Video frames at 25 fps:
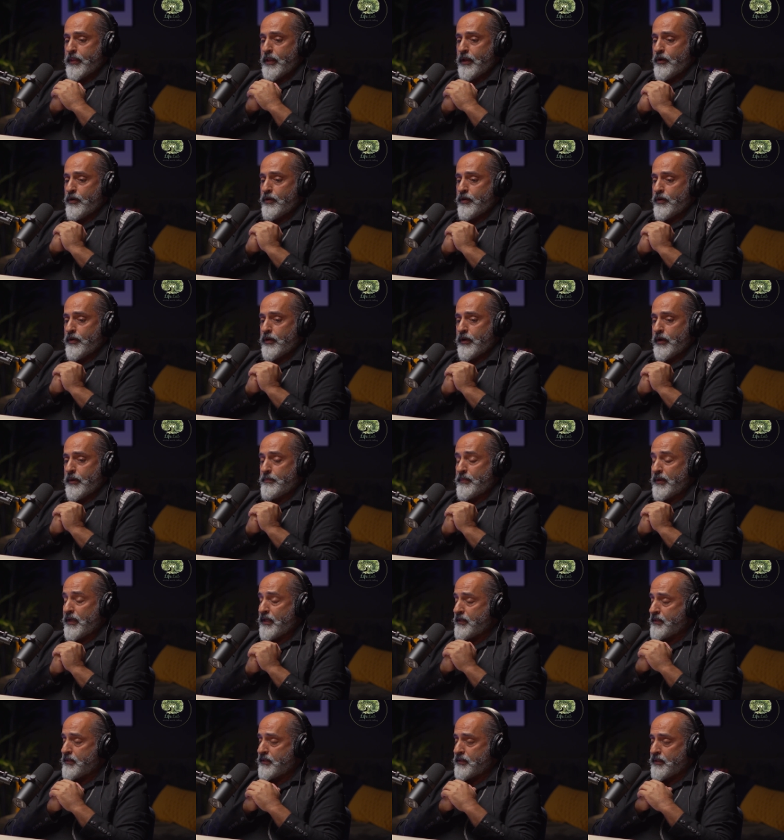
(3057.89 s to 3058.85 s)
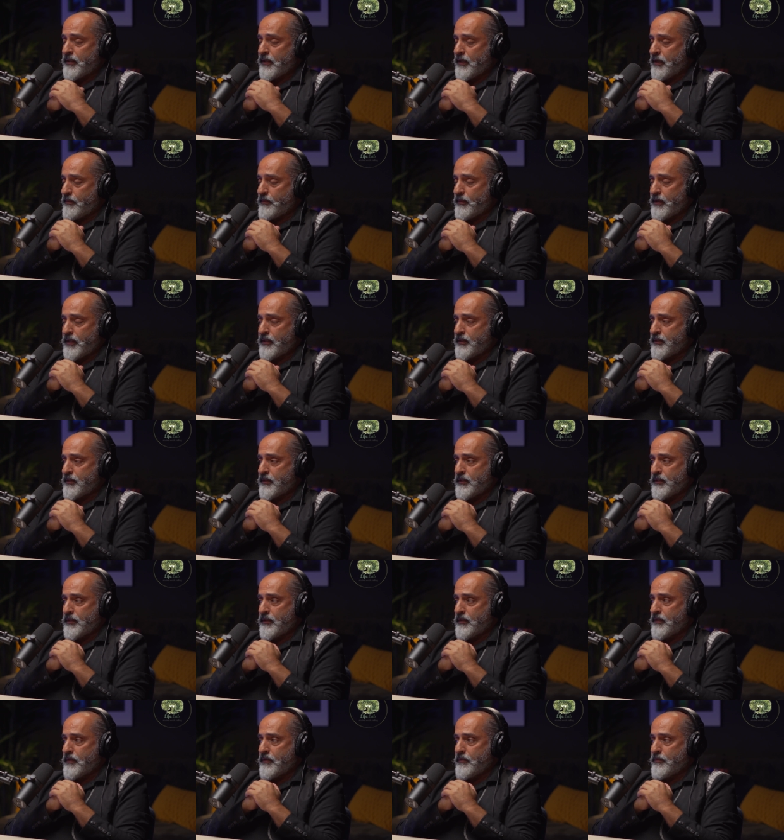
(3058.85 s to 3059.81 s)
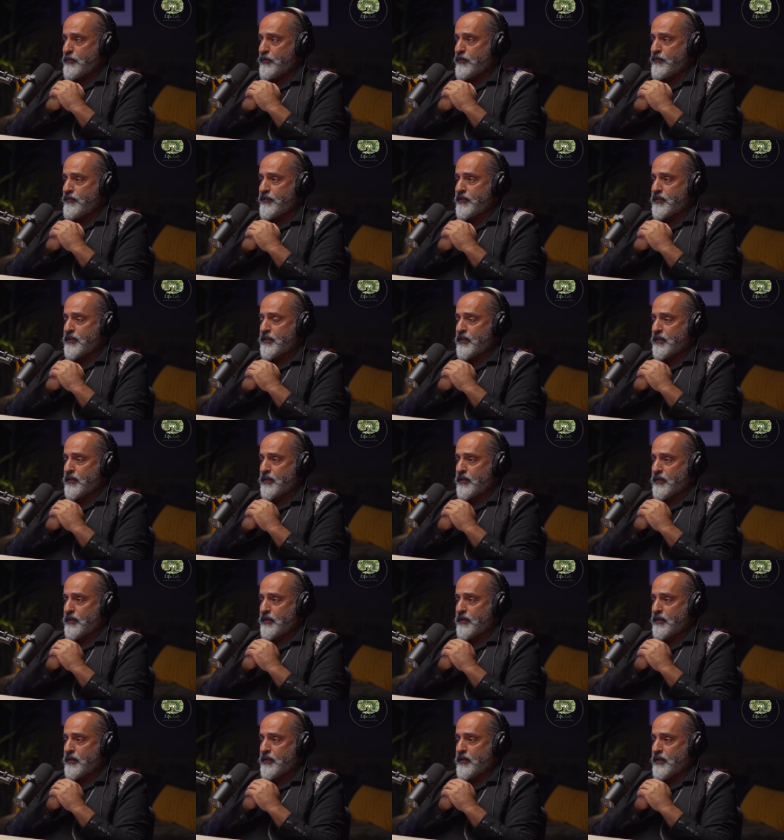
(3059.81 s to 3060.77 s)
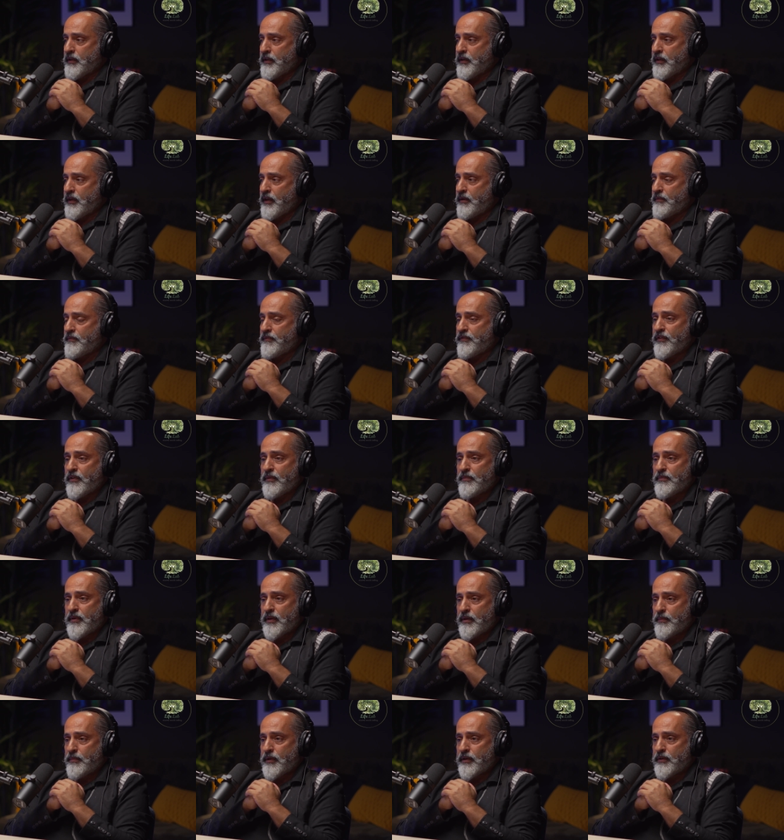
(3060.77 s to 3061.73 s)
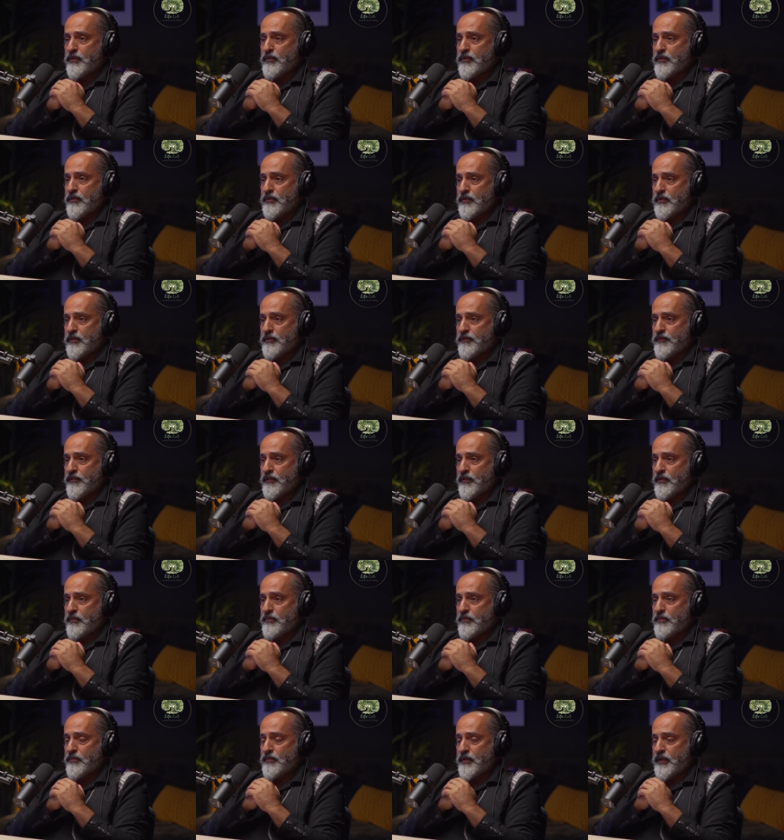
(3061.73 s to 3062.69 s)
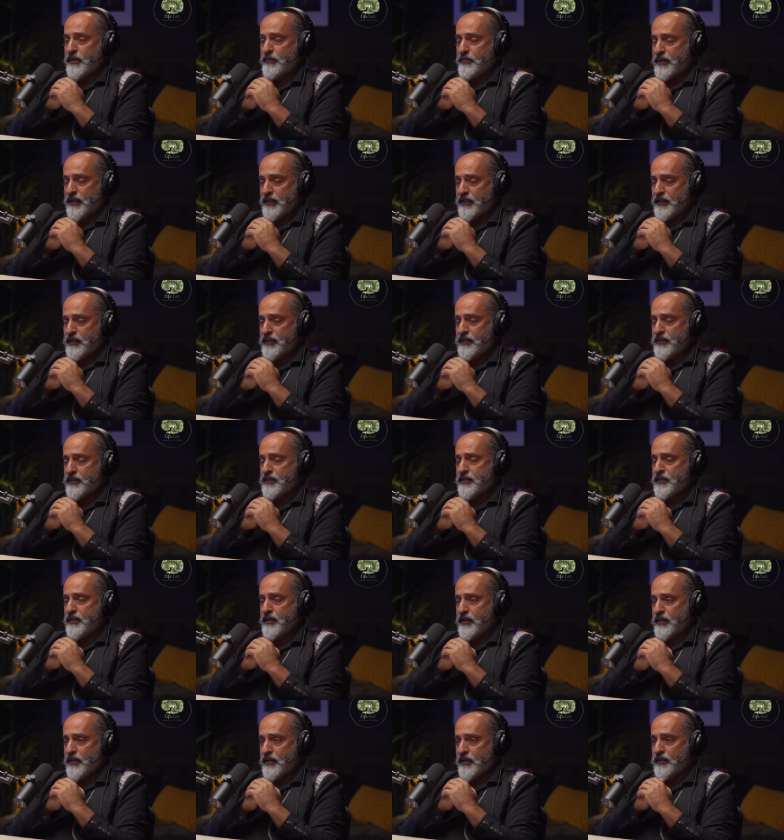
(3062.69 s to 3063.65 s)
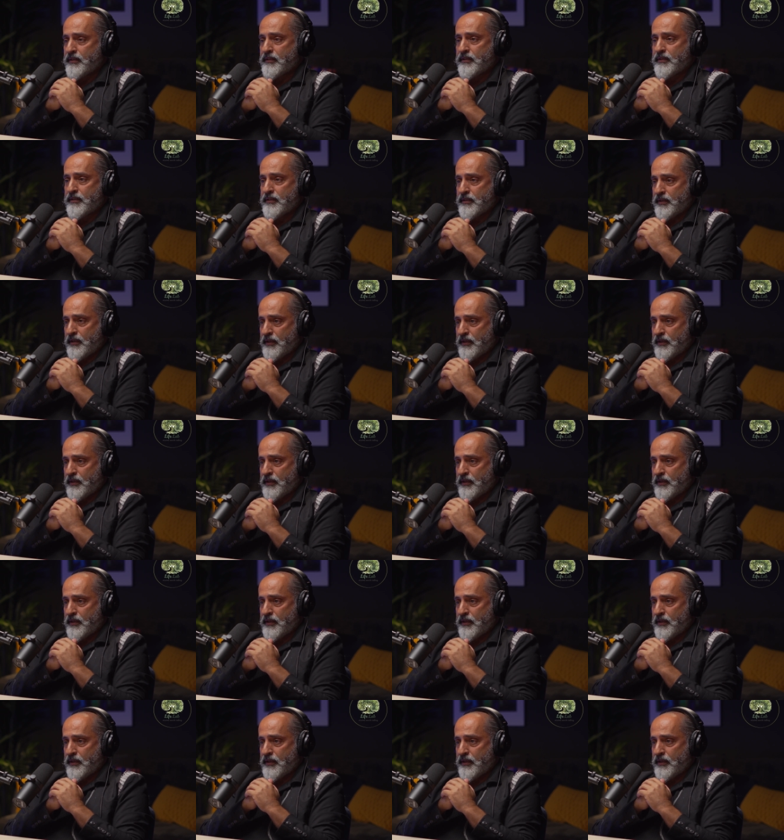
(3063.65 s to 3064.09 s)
uh, amazing, amazing movies came from Lebanon, from Lebanese directors